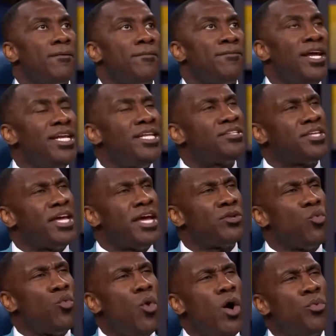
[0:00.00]
Then he said,
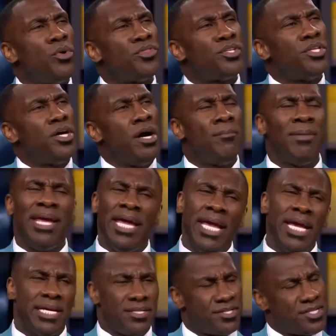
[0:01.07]
what would the dumb
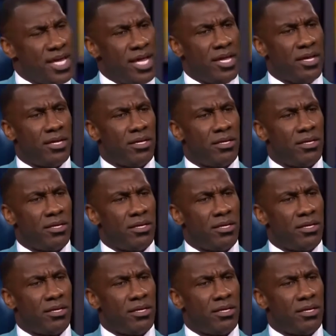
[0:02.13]
end say?